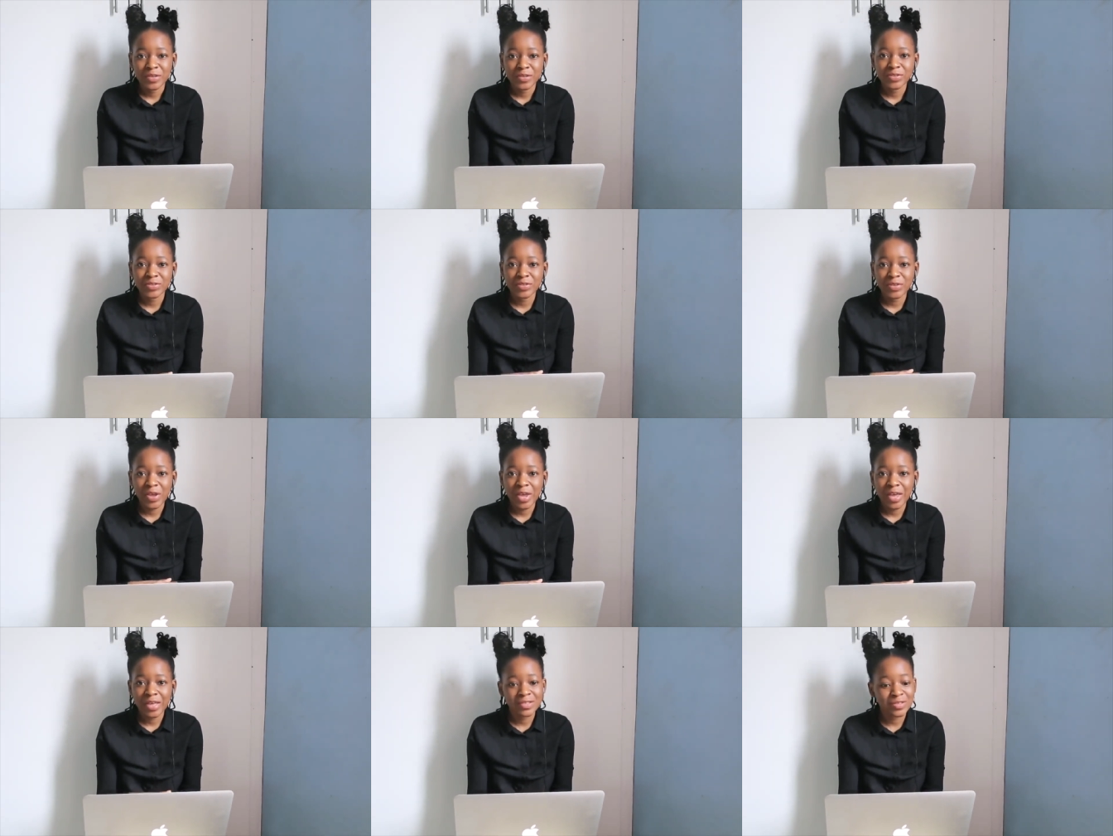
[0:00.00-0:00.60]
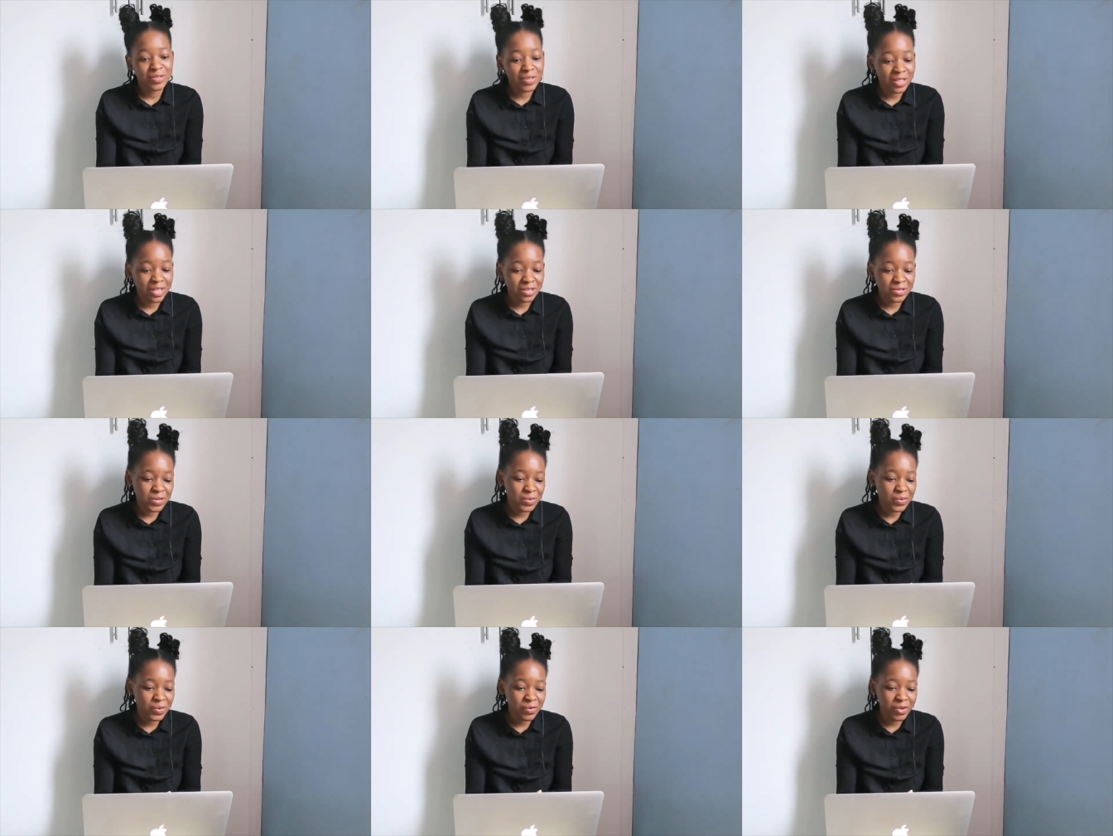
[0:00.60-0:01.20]
So yeah, so
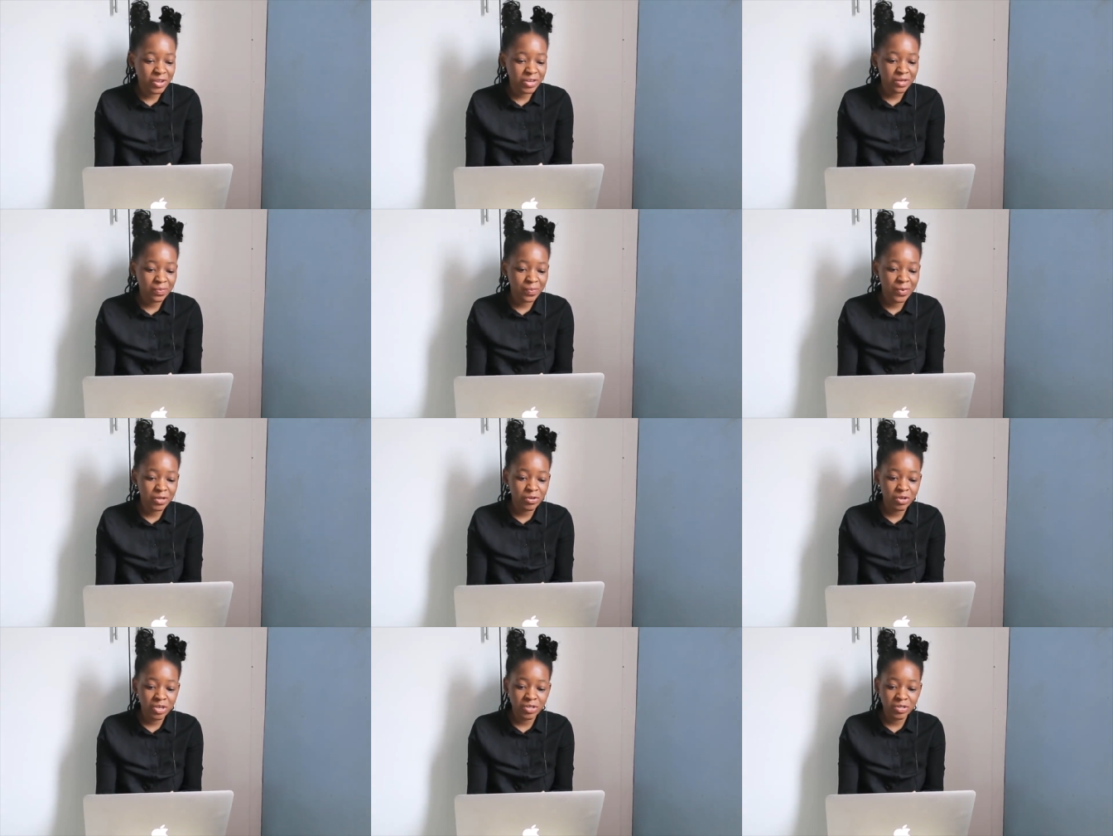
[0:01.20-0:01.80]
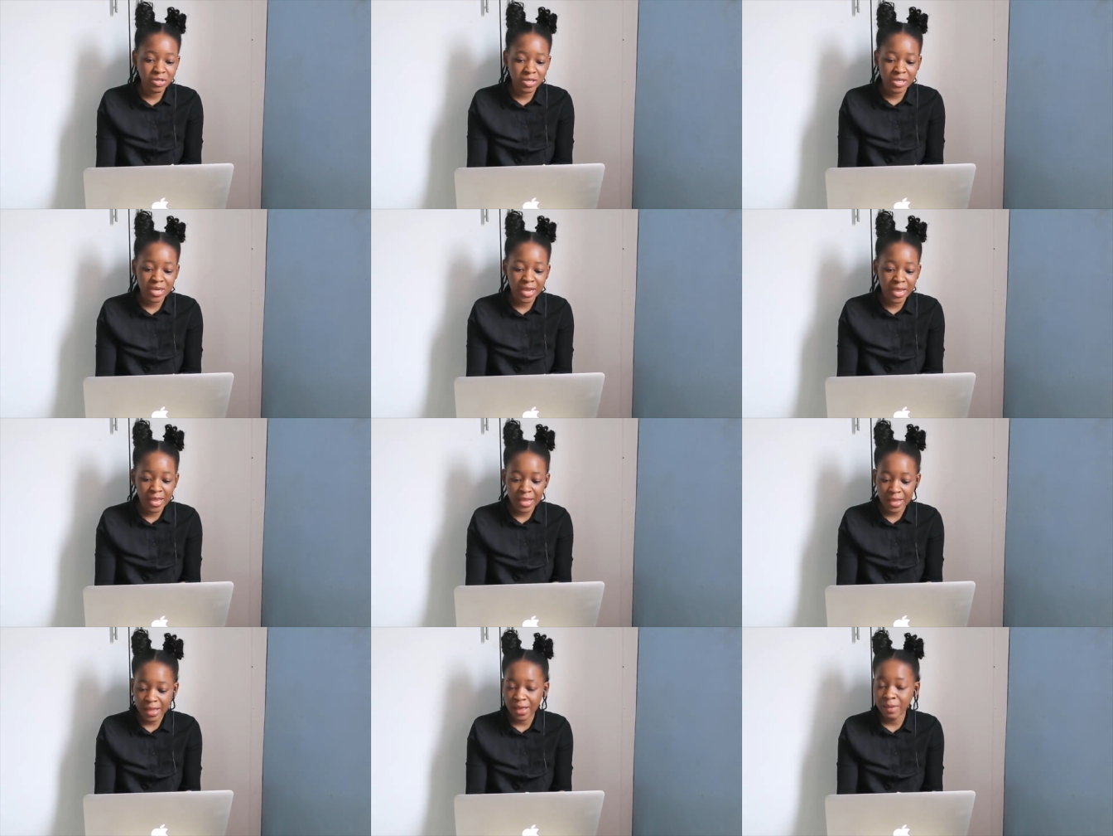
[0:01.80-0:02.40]
that's what I'm going to be doing
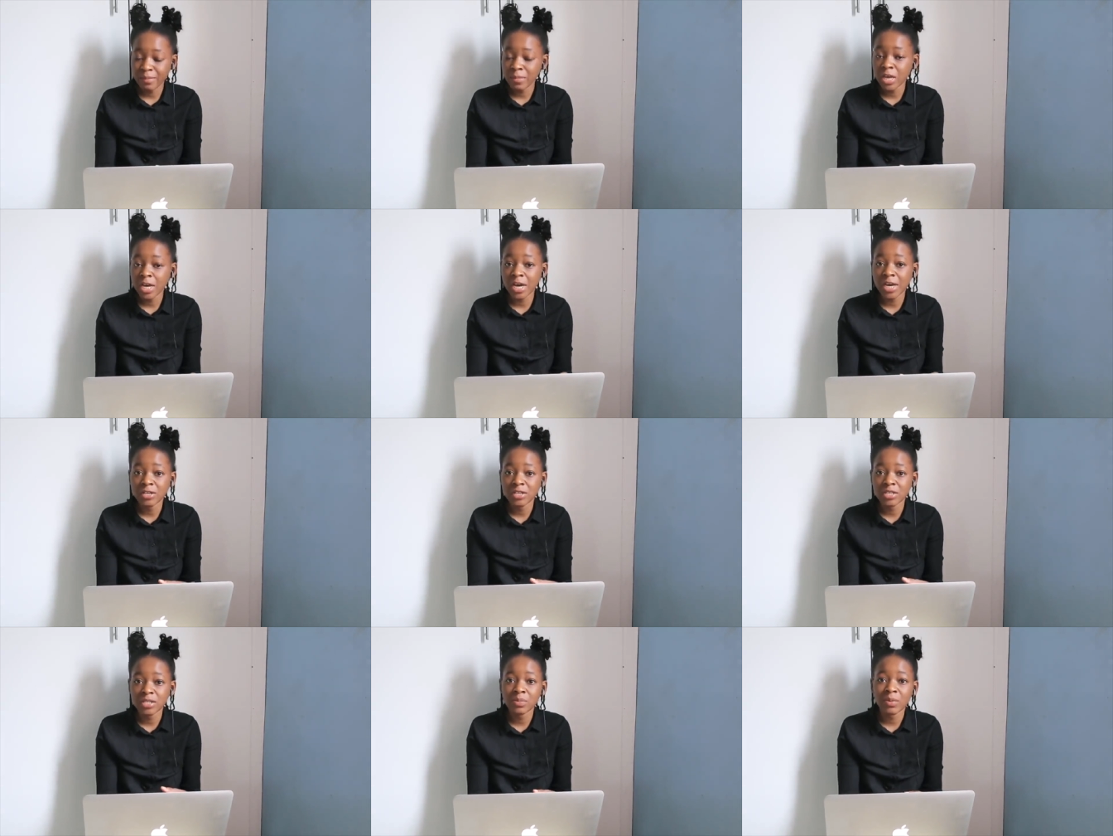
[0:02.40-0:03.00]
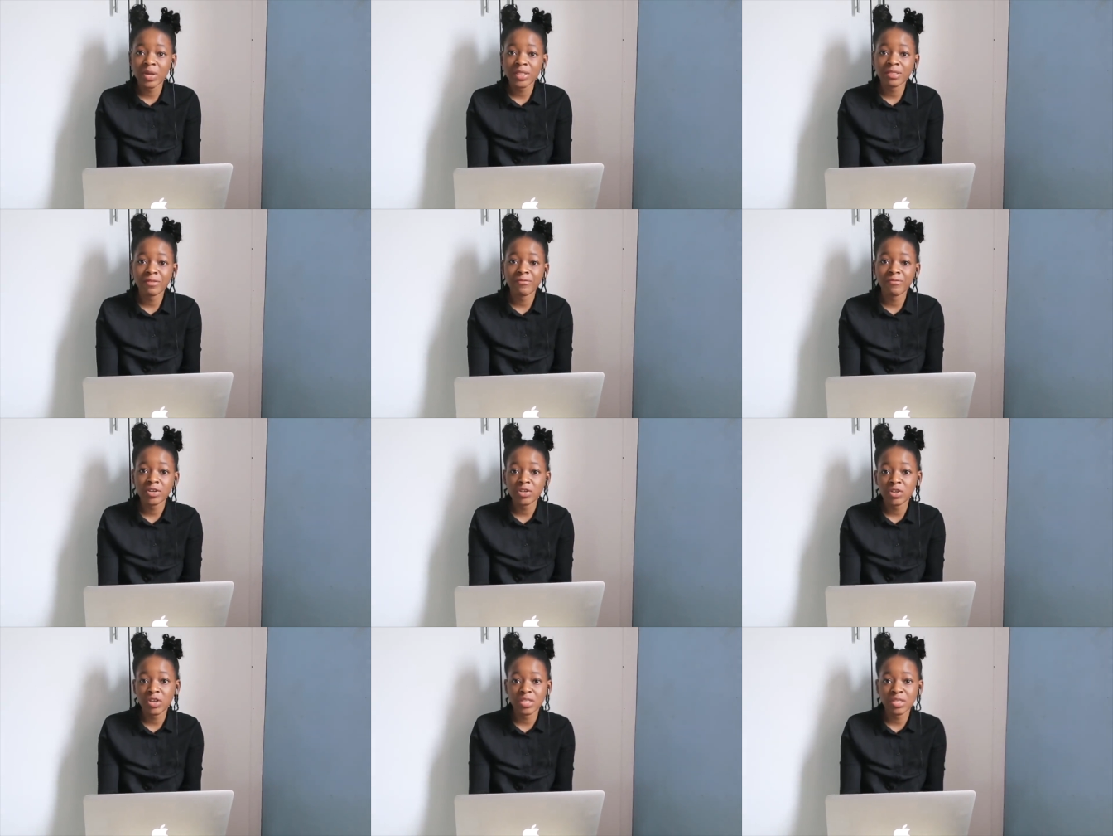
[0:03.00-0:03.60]
today. I'm eager to see what the
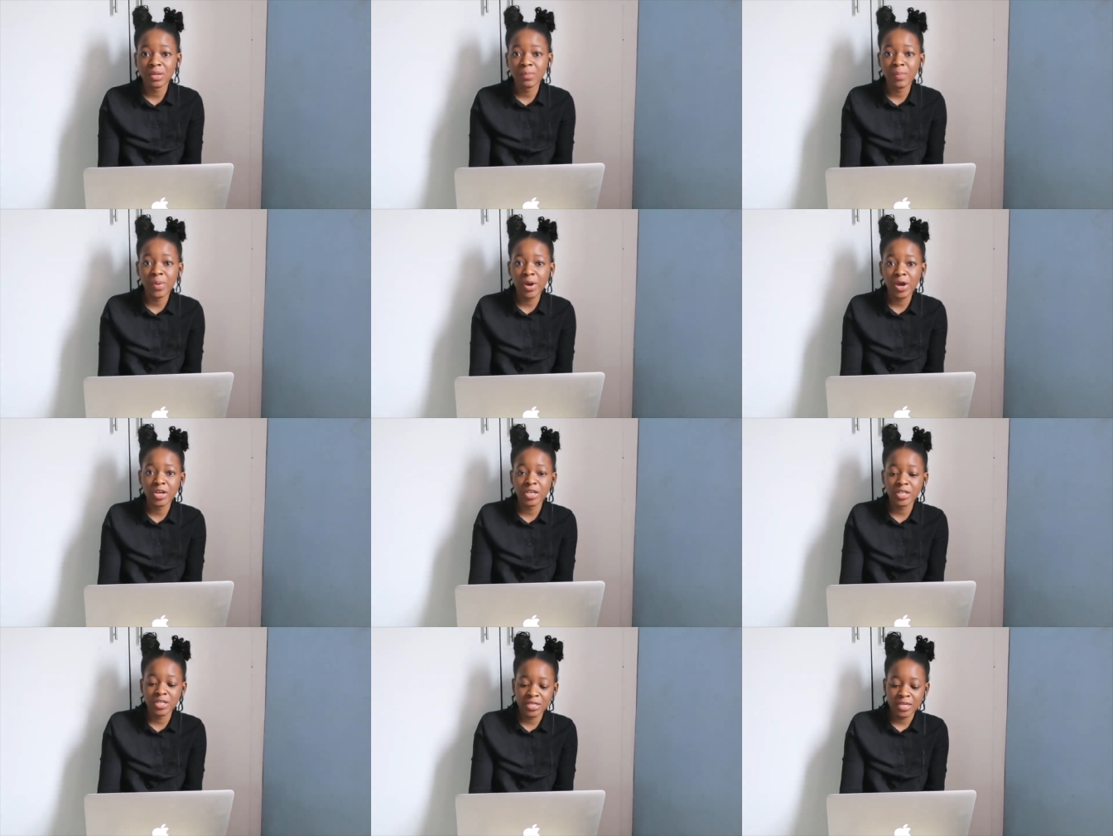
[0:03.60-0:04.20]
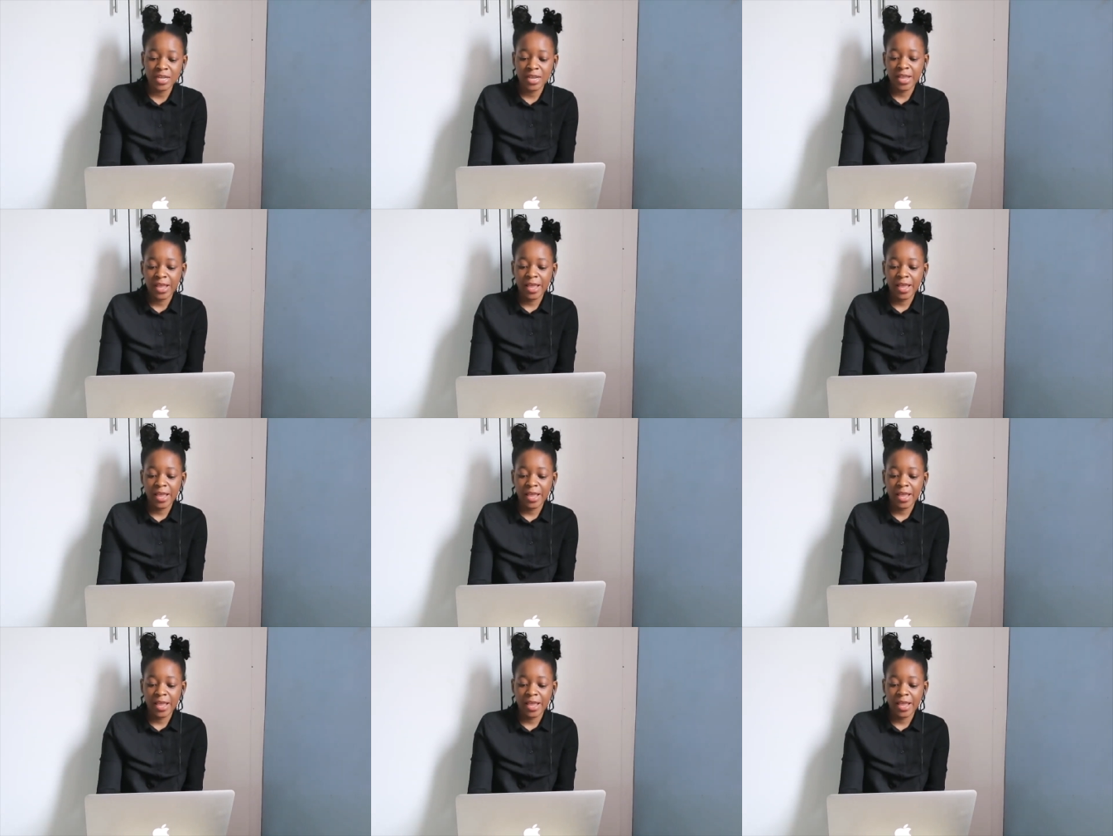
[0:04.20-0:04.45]
video is about.